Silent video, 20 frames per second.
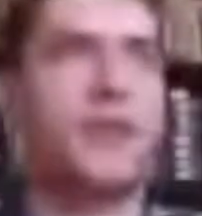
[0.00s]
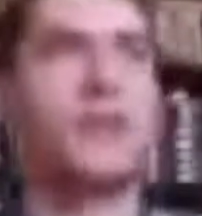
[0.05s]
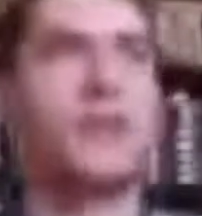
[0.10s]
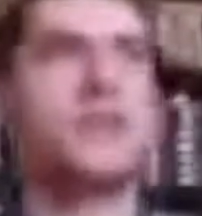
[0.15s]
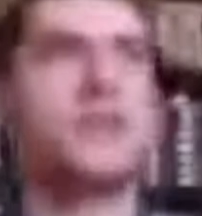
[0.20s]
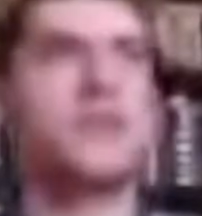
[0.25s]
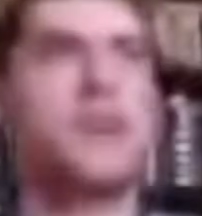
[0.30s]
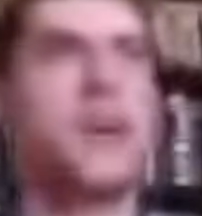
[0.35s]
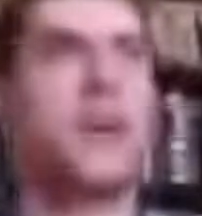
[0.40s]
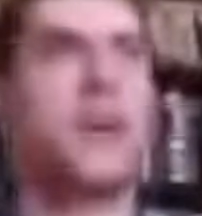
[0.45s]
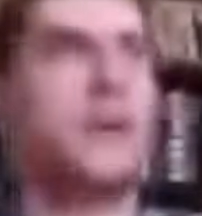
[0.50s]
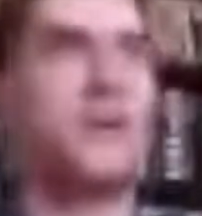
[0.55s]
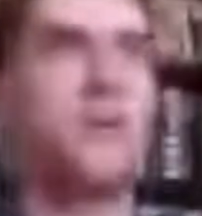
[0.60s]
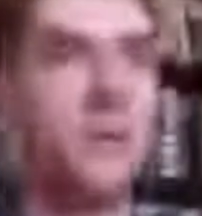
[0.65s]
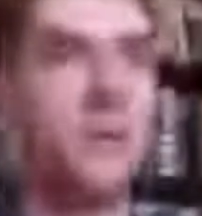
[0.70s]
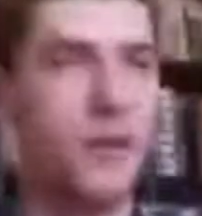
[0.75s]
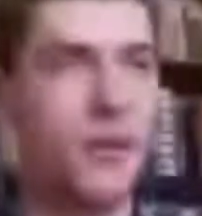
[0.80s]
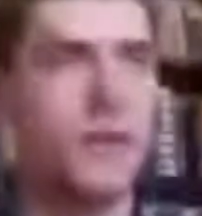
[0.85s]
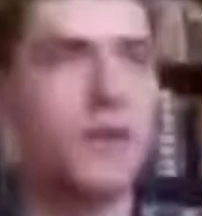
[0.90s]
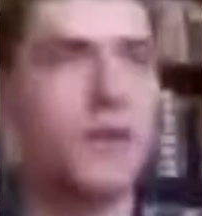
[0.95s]
the same
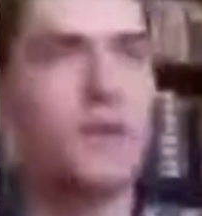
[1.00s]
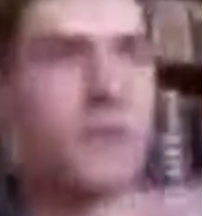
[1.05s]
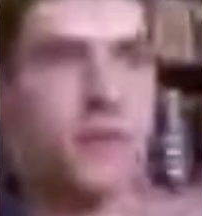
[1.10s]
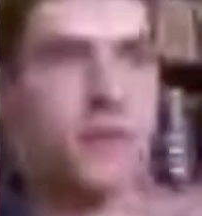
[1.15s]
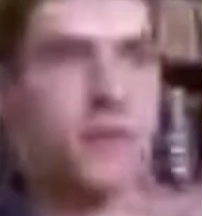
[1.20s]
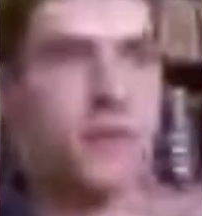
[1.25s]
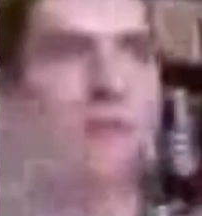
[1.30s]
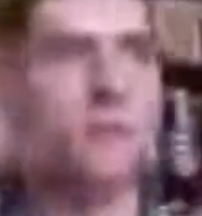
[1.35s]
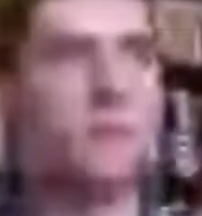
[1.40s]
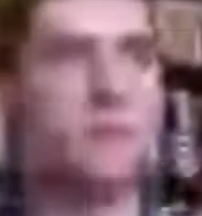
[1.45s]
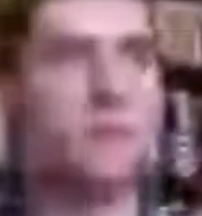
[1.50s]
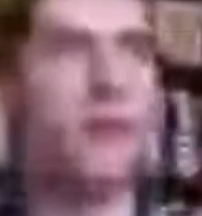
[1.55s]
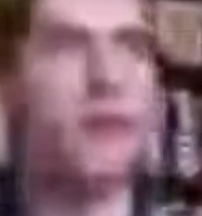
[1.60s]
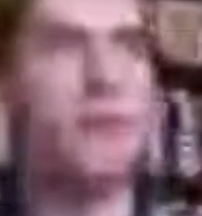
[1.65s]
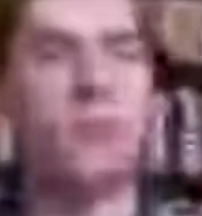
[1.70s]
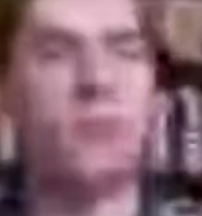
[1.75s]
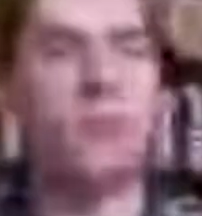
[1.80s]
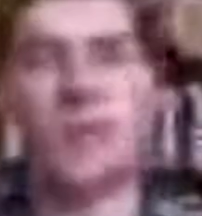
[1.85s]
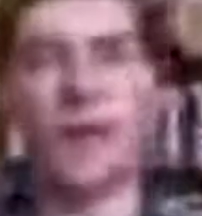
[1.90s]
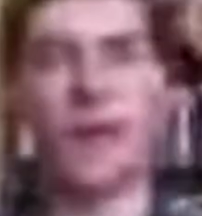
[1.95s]

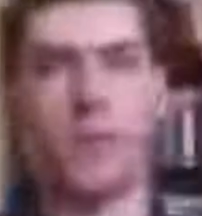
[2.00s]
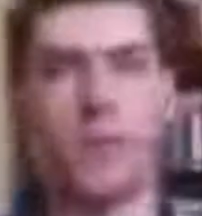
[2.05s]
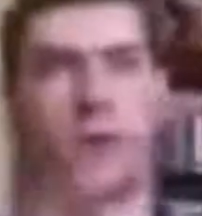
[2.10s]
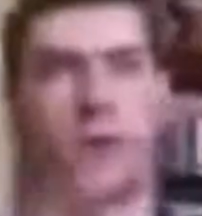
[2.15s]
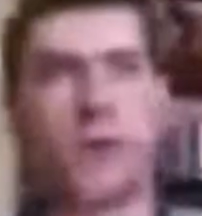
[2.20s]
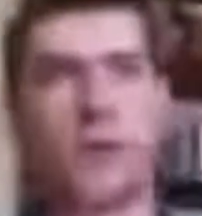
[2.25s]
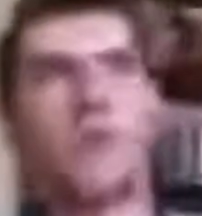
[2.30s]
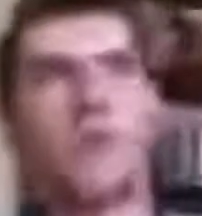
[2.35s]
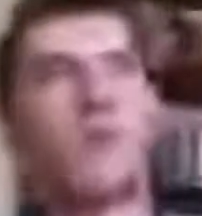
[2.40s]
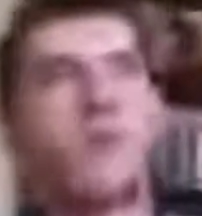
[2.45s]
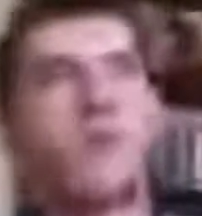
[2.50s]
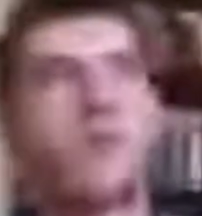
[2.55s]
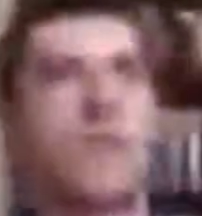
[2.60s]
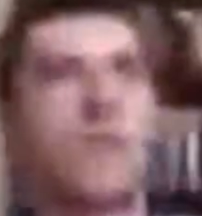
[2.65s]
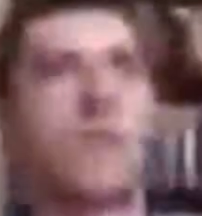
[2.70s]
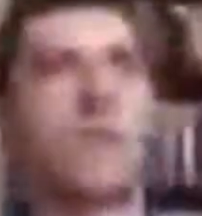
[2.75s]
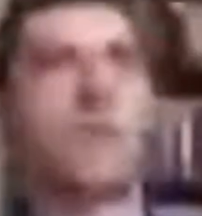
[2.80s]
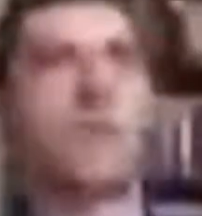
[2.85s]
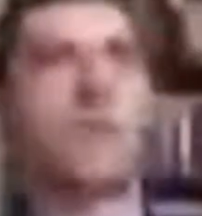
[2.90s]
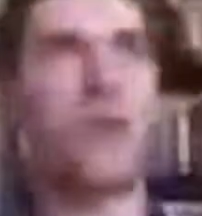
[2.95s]
people that we've
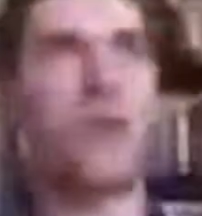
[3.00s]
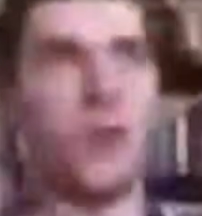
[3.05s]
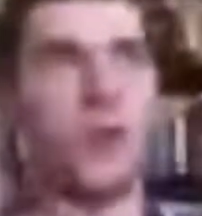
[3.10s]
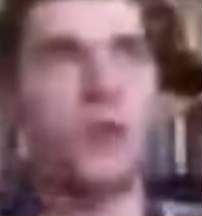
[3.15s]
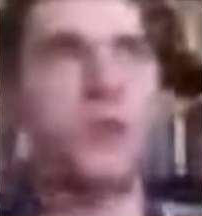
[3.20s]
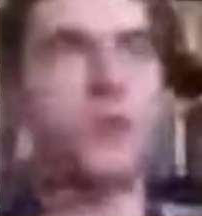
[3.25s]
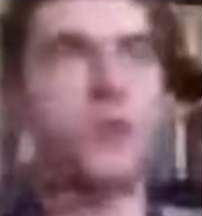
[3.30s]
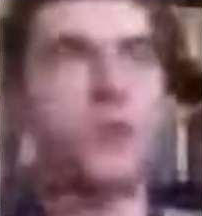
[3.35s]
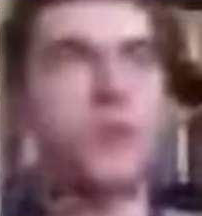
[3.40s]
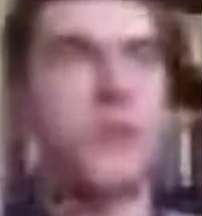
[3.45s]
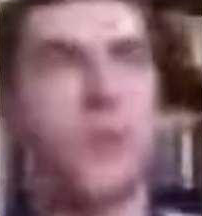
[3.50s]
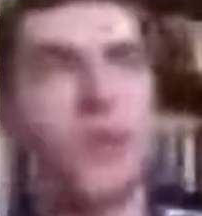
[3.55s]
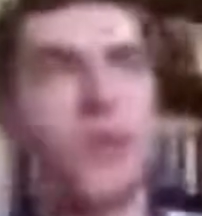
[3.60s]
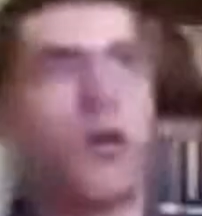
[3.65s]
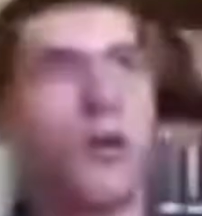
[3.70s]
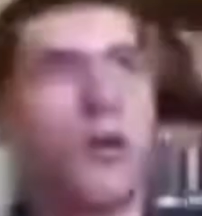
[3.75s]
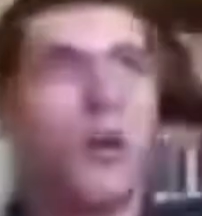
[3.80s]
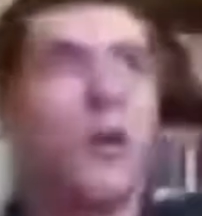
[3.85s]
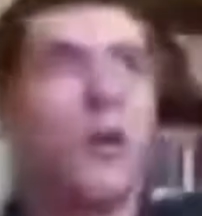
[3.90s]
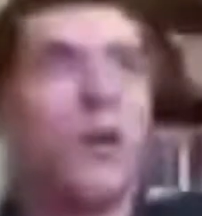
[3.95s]
heard from
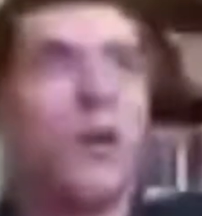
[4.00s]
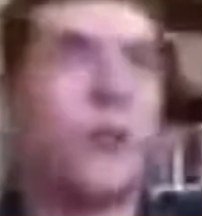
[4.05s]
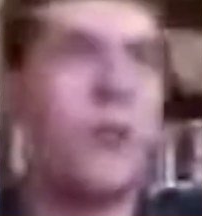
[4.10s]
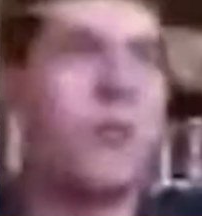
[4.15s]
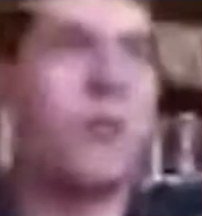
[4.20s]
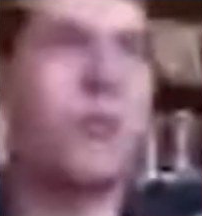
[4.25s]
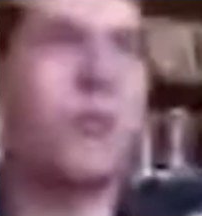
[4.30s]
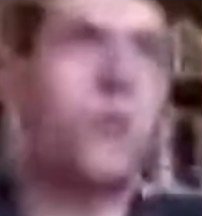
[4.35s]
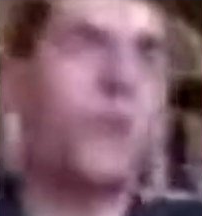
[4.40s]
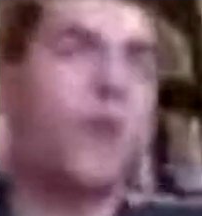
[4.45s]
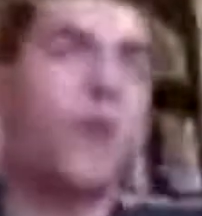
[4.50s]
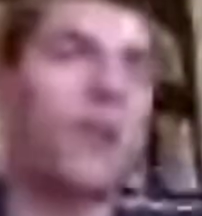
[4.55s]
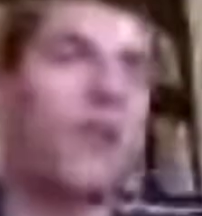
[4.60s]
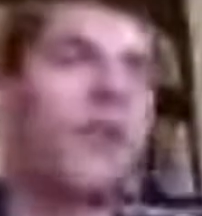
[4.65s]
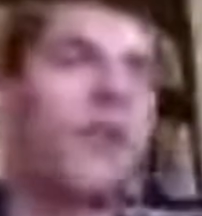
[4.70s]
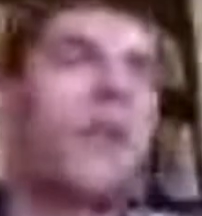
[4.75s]
all before.